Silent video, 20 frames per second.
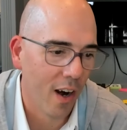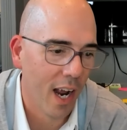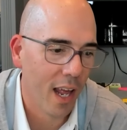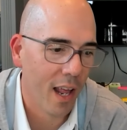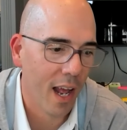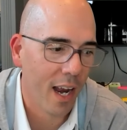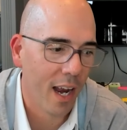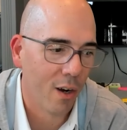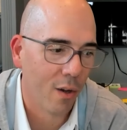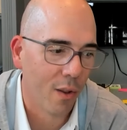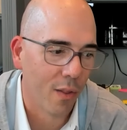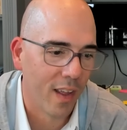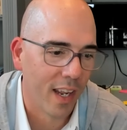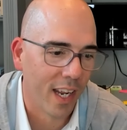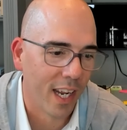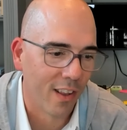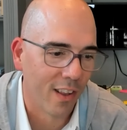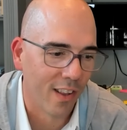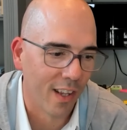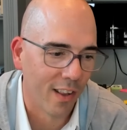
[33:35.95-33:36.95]
I don't think
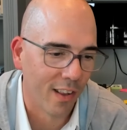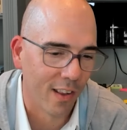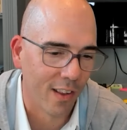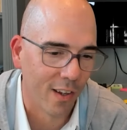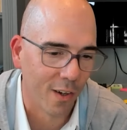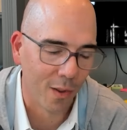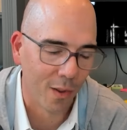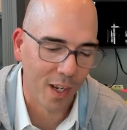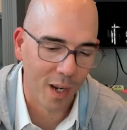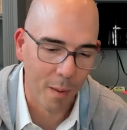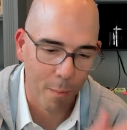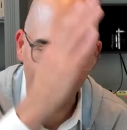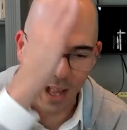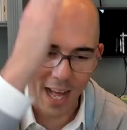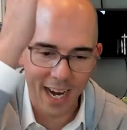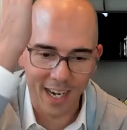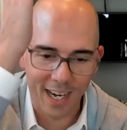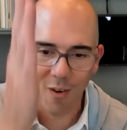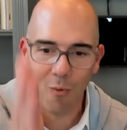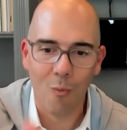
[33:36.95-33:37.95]
it's necessarily a
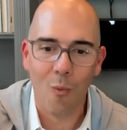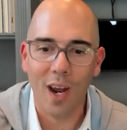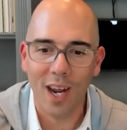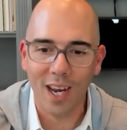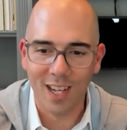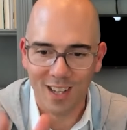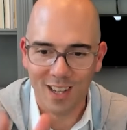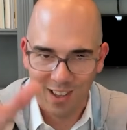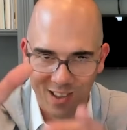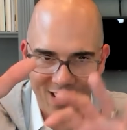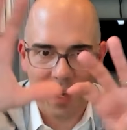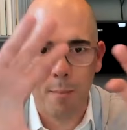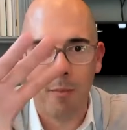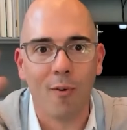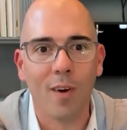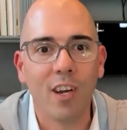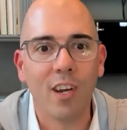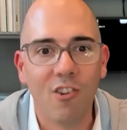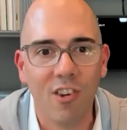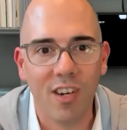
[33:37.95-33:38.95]
black and white
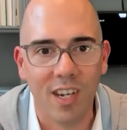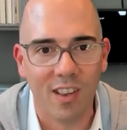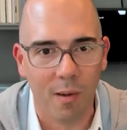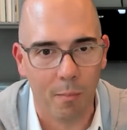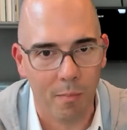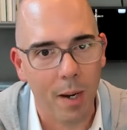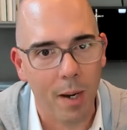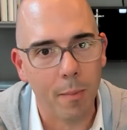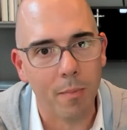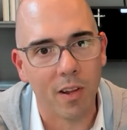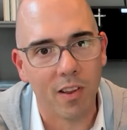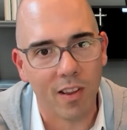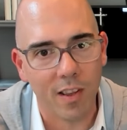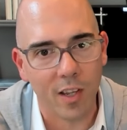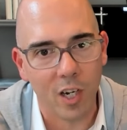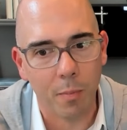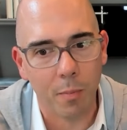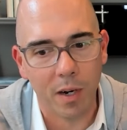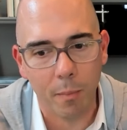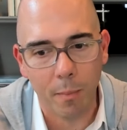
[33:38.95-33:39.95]
separation. Sometimes it's a
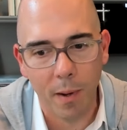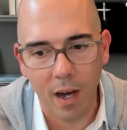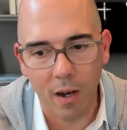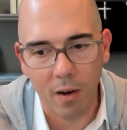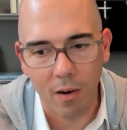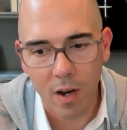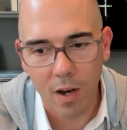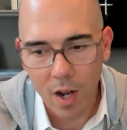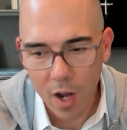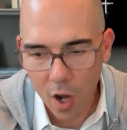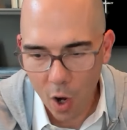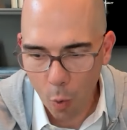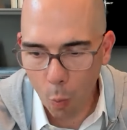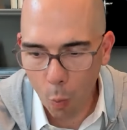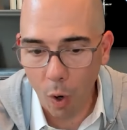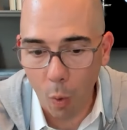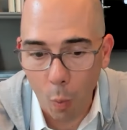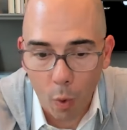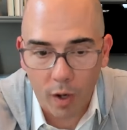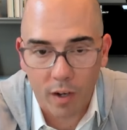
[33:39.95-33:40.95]
little bit about
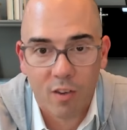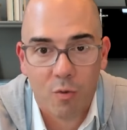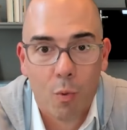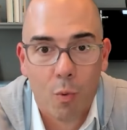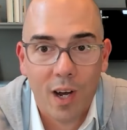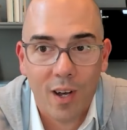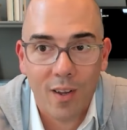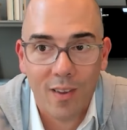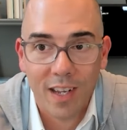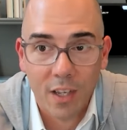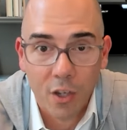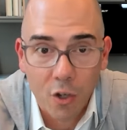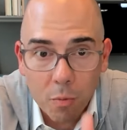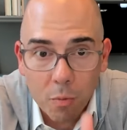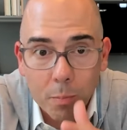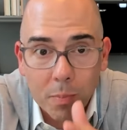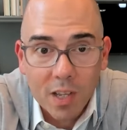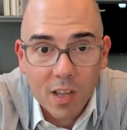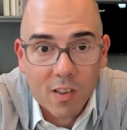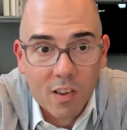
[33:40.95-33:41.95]
what works well in your
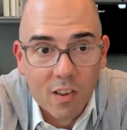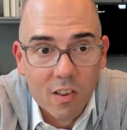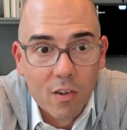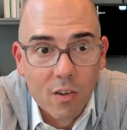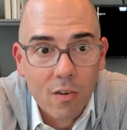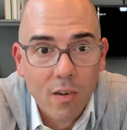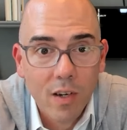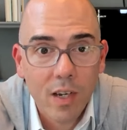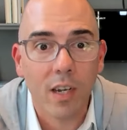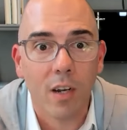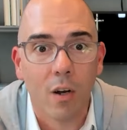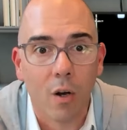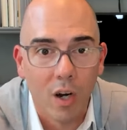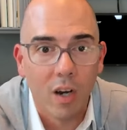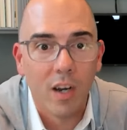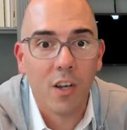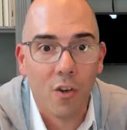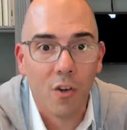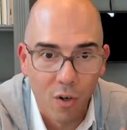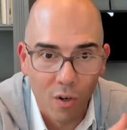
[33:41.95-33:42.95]
business unit or
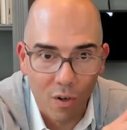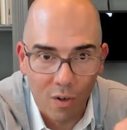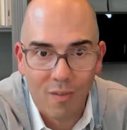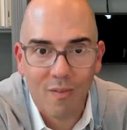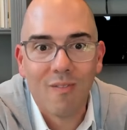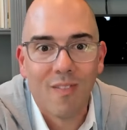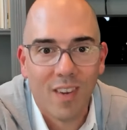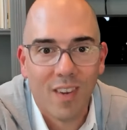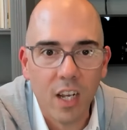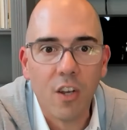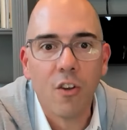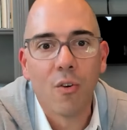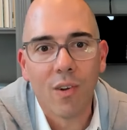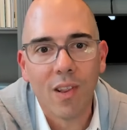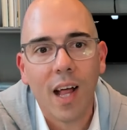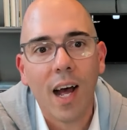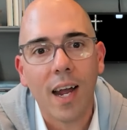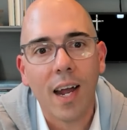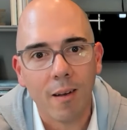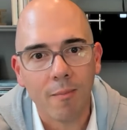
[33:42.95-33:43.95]
in your
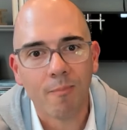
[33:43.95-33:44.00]
line.